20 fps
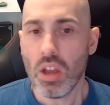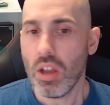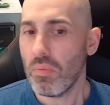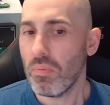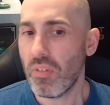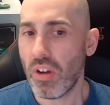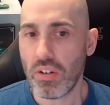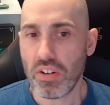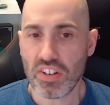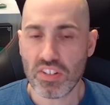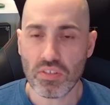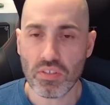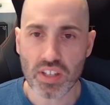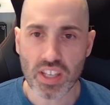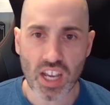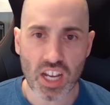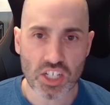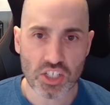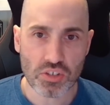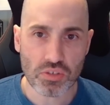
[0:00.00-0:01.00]
Very sort of
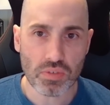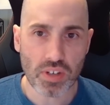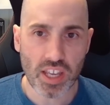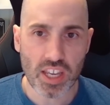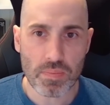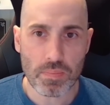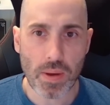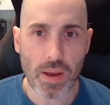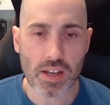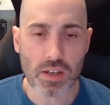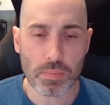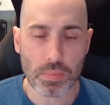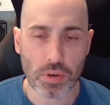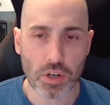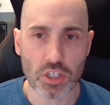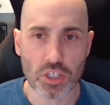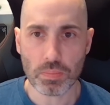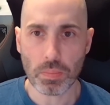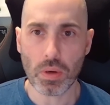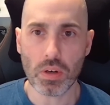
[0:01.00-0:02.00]
casual, laid-back
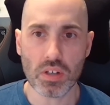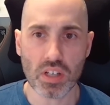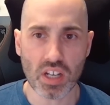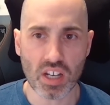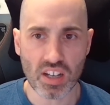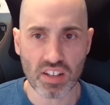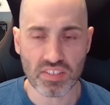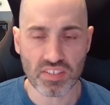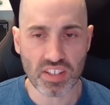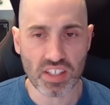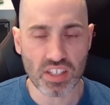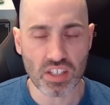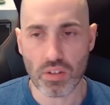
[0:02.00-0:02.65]
approach to podcasting,